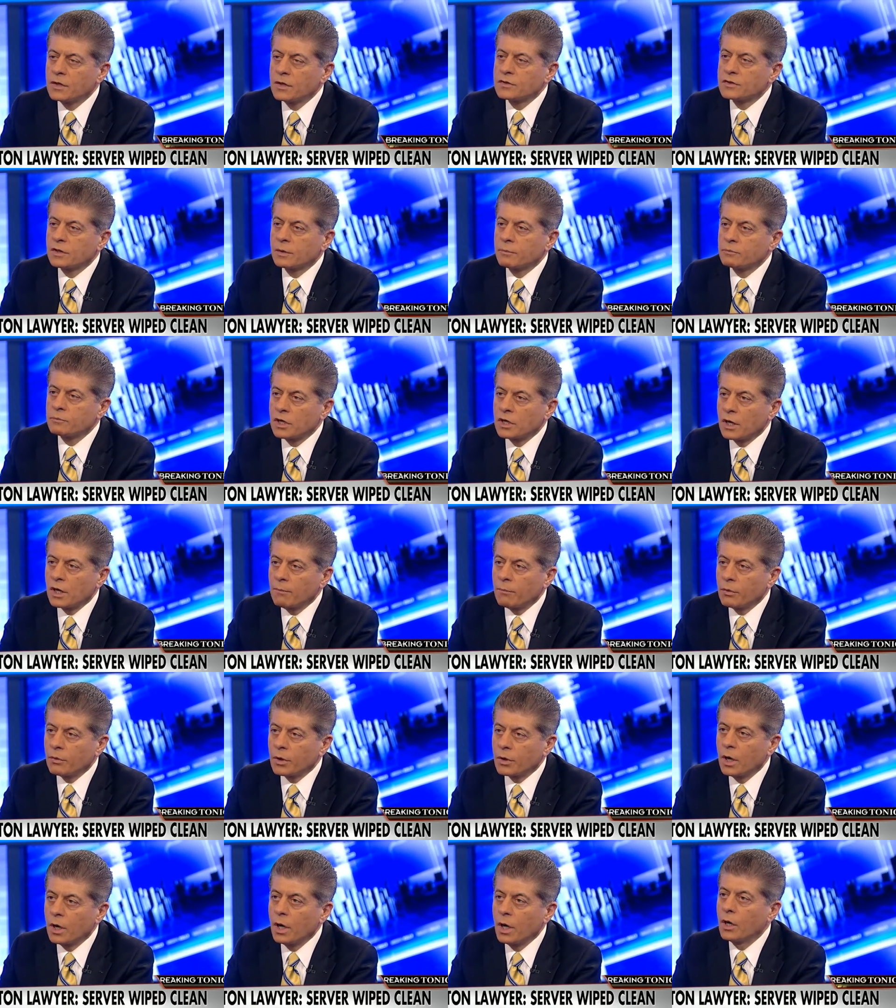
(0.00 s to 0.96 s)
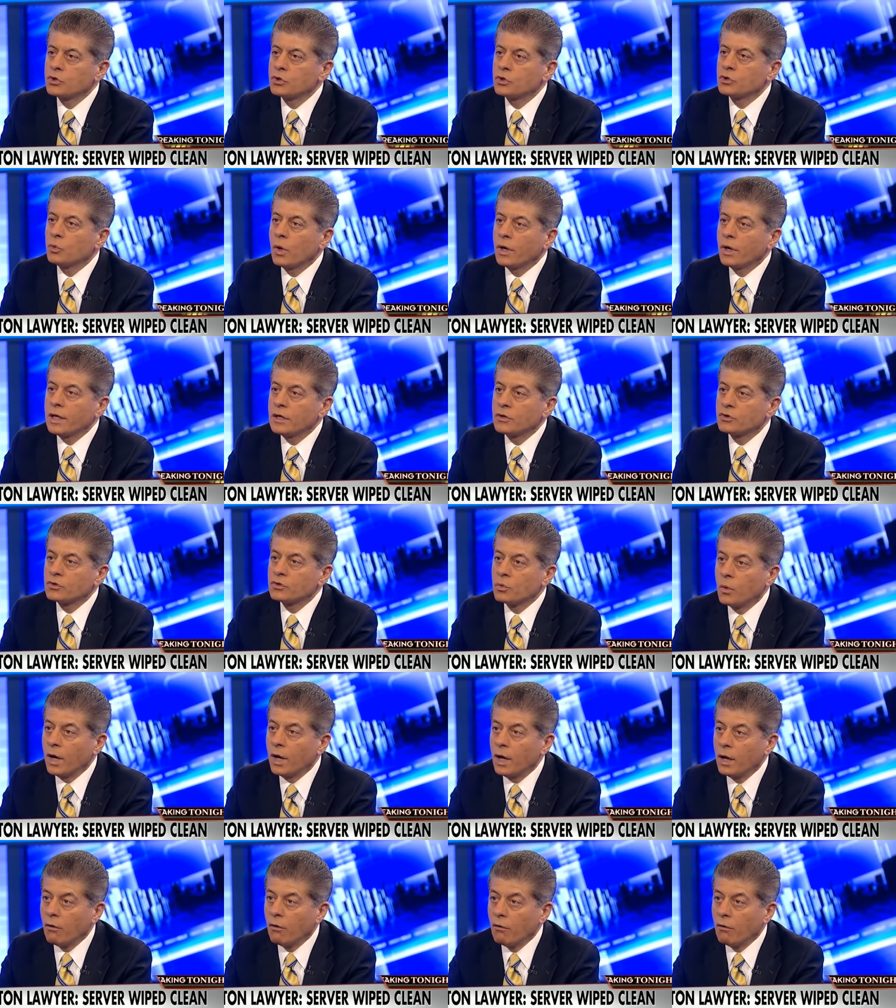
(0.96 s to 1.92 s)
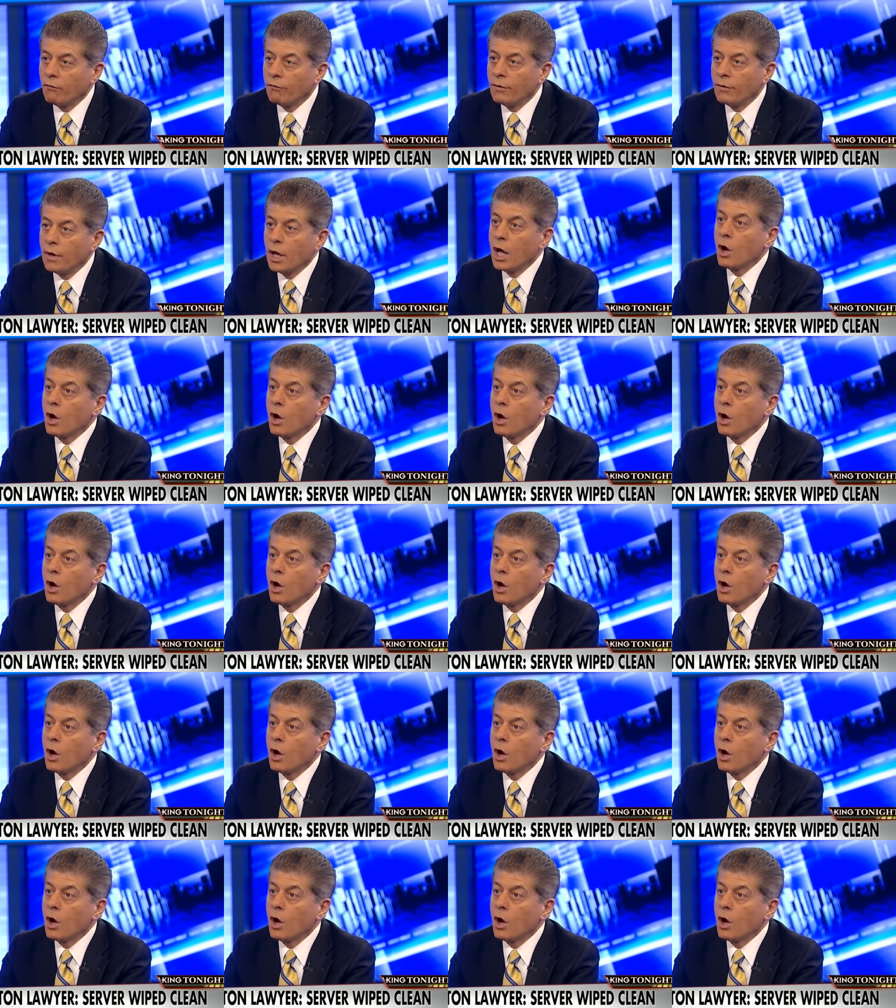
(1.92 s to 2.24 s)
in September 2012,